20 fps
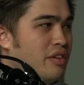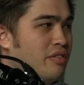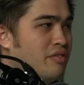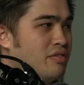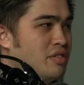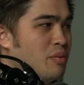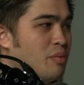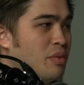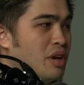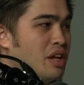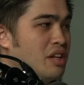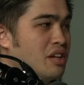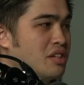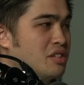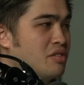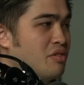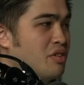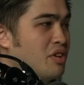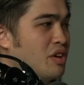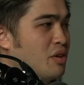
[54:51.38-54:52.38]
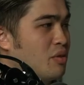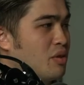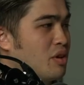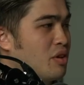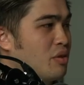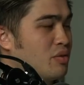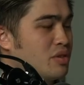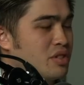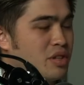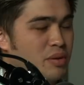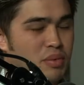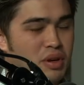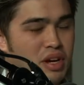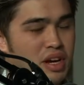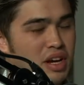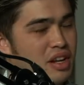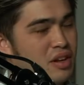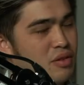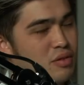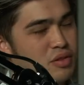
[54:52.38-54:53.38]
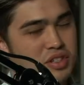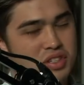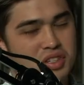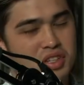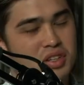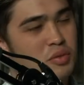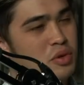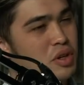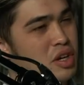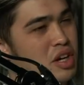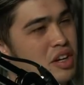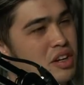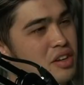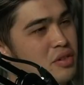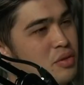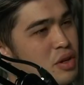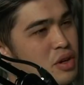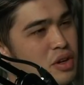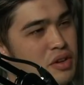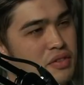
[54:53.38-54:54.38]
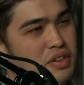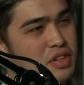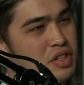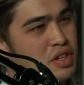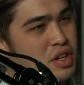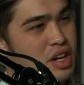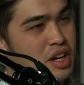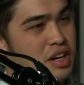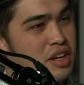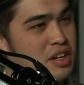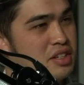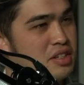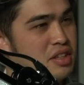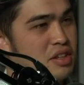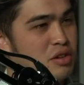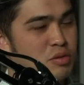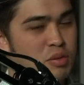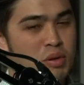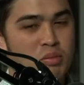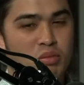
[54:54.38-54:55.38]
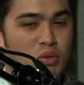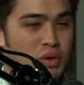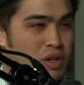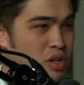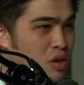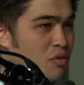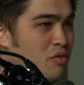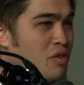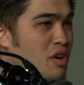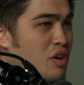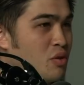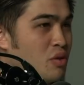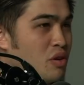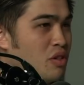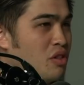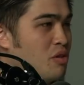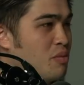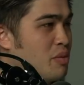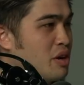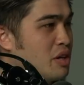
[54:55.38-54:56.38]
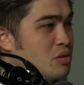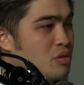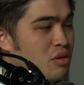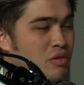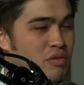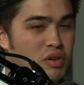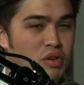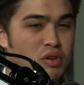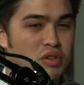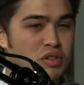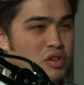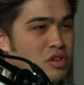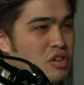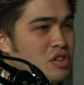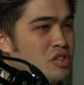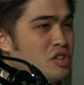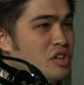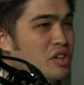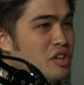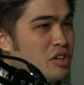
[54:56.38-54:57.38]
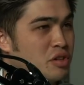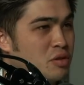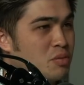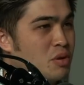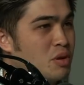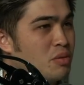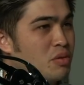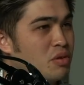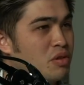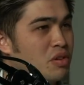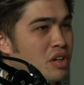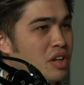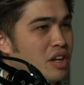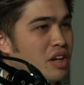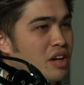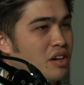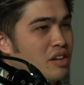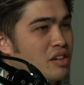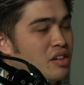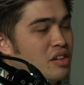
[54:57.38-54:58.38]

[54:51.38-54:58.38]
if somebody doesn't feel like they're reciprocating, we're done. We don't even try, because there's people we do fuck with. You might as well focus your energy on those people. You know?